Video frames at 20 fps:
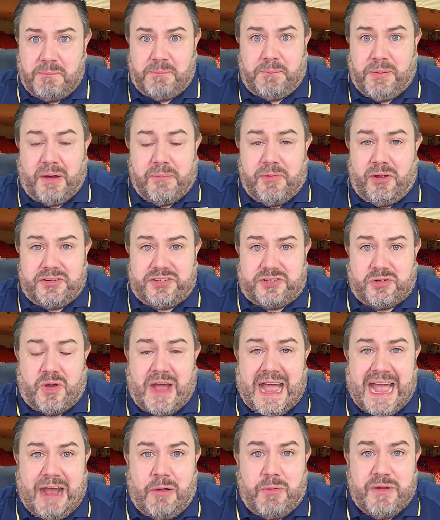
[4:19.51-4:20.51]
But I'm not sure
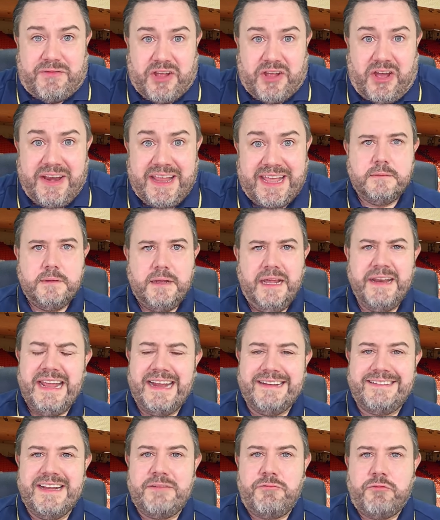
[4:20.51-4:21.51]
how we've done it. And
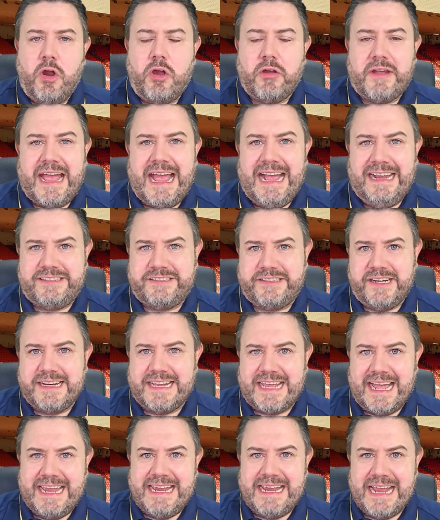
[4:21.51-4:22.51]
that did rock Ashton
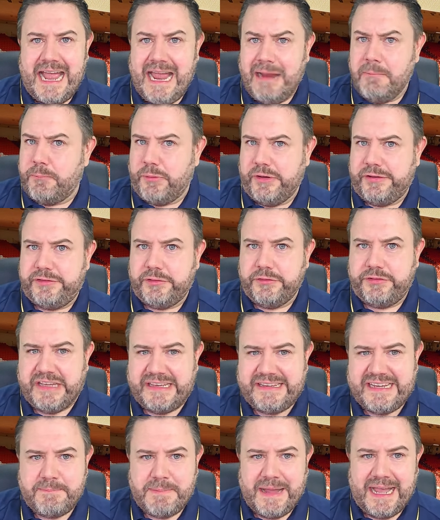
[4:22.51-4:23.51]
Gate and Bristol
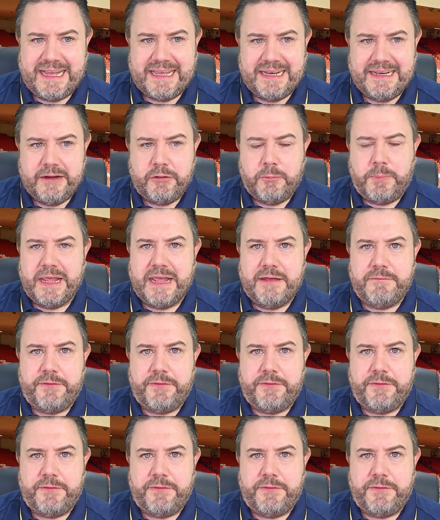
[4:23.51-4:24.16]
City back a little bit.